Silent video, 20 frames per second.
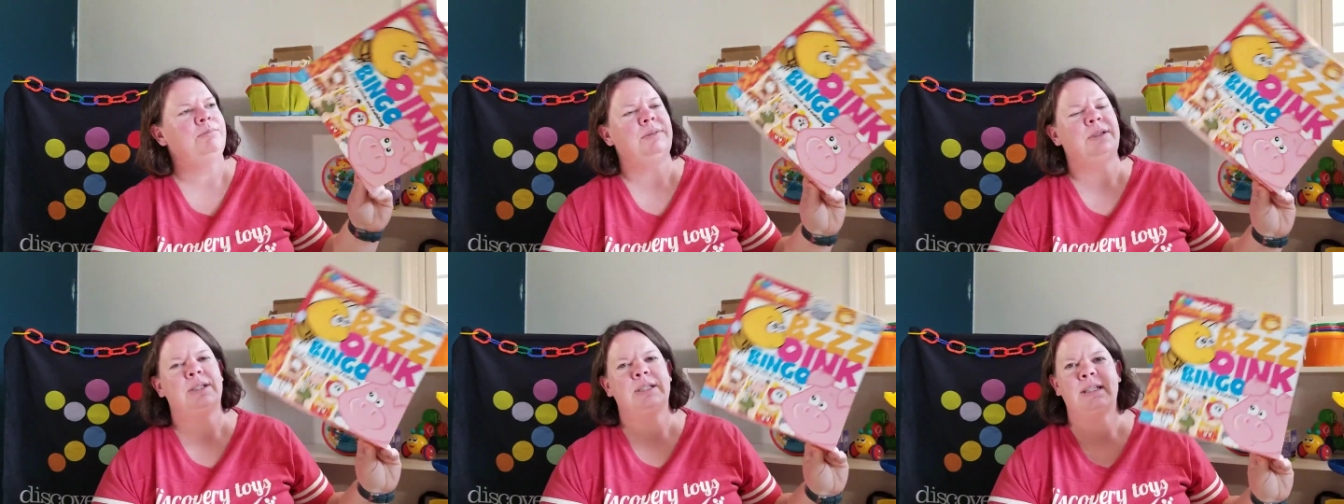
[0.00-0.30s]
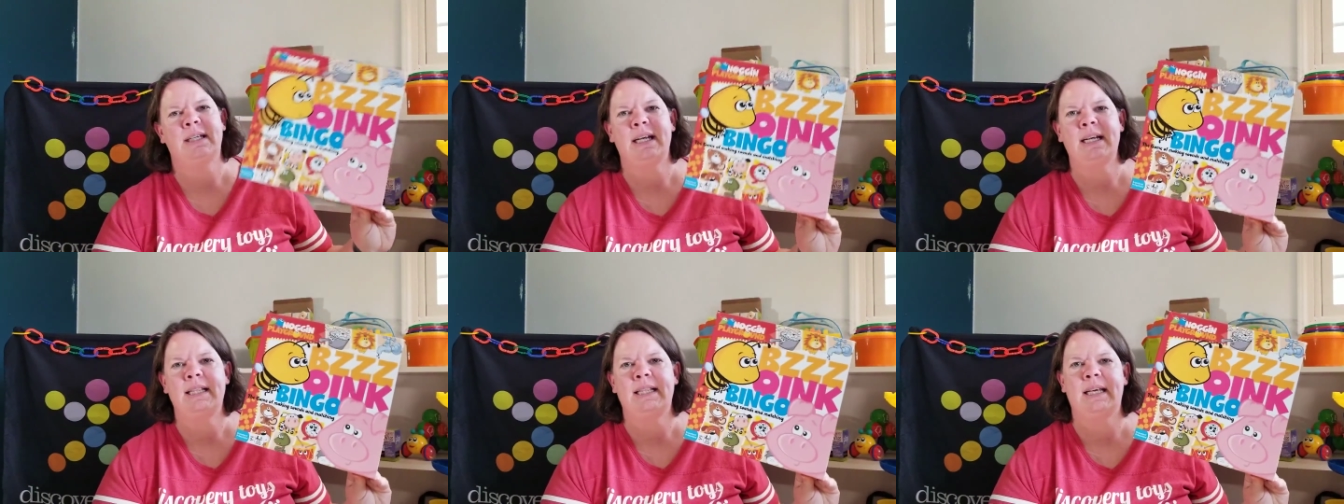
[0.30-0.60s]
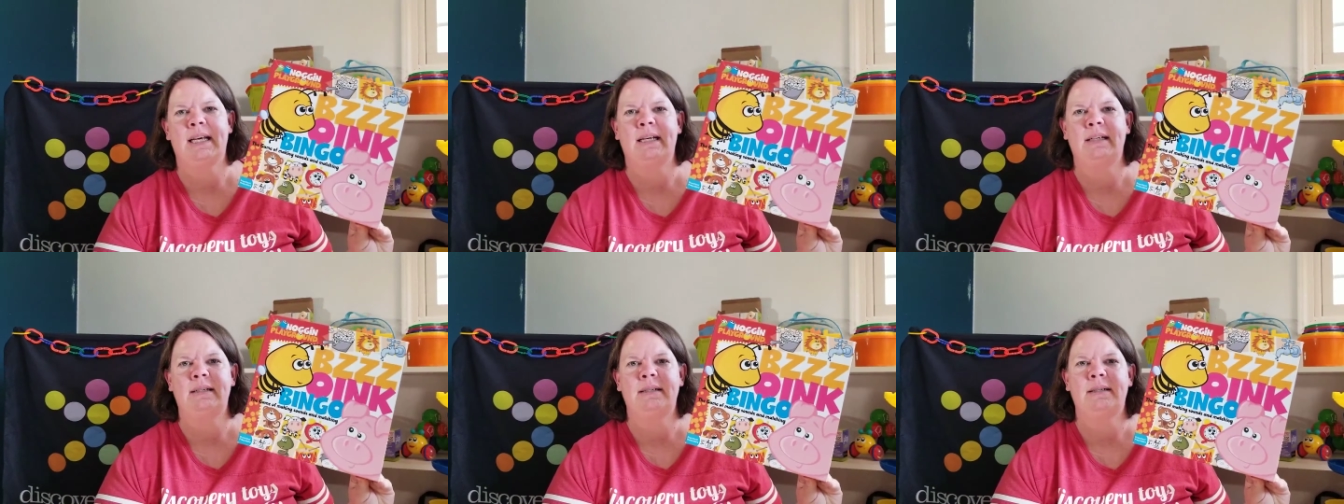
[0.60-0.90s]
Looks like
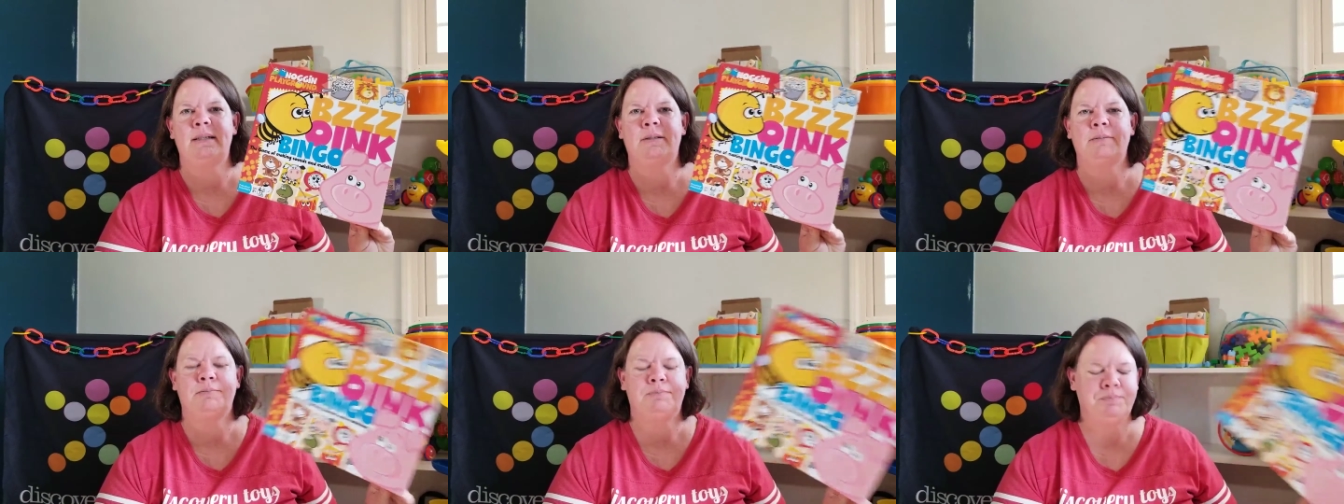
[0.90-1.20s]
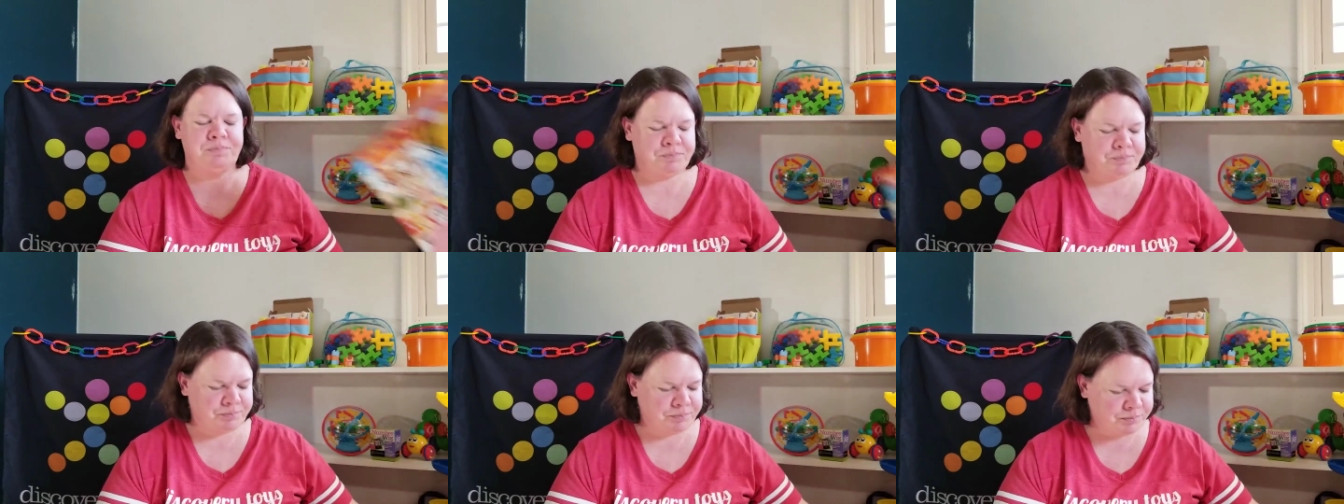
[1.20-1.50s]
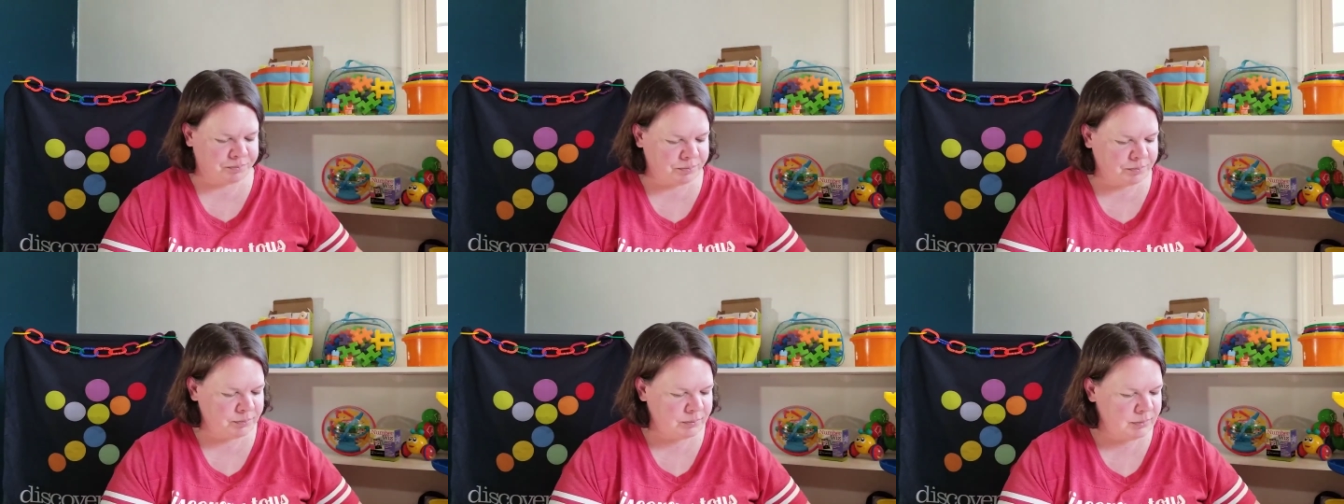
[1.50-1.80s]
this,
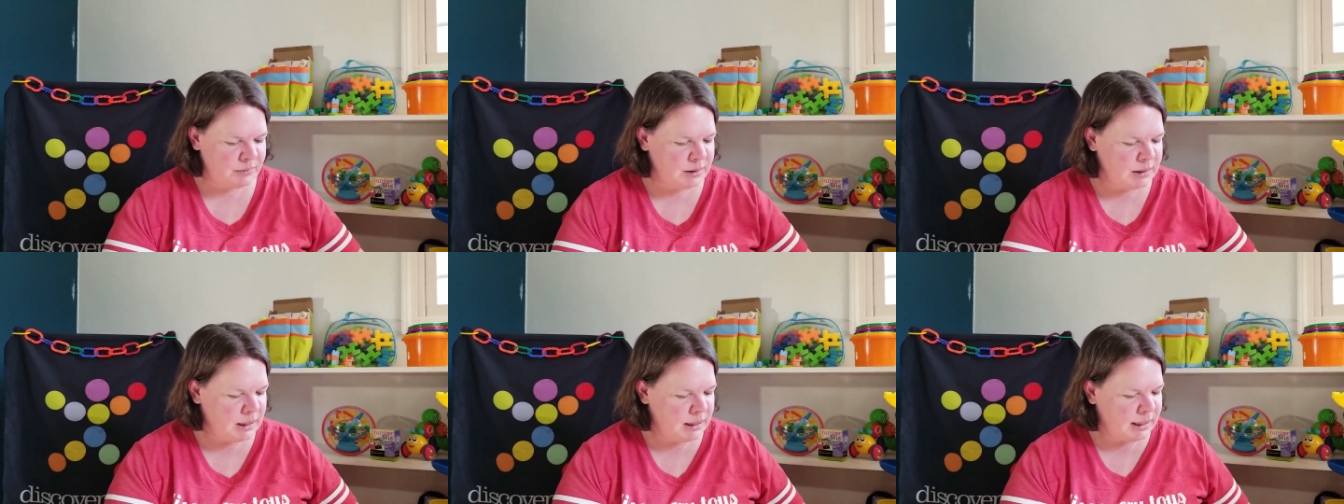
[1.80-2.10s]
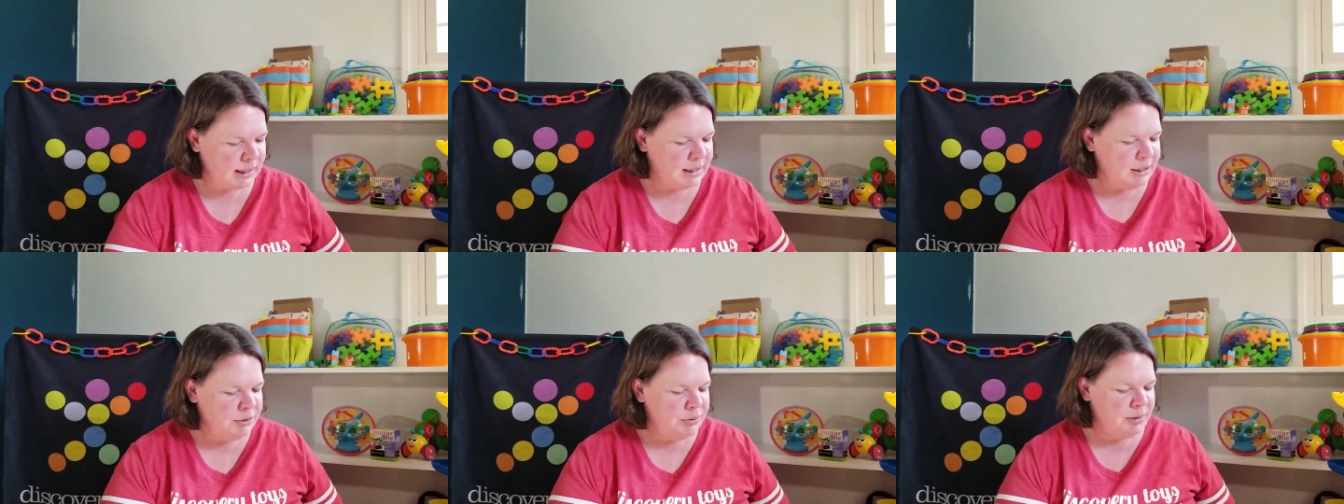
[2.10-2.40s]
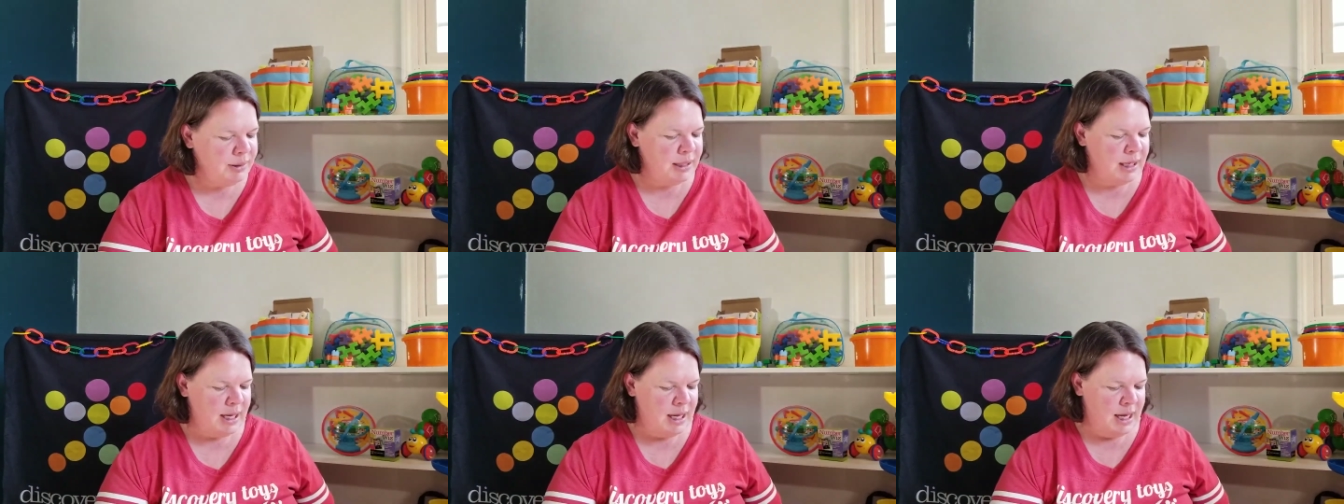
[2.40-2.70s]
and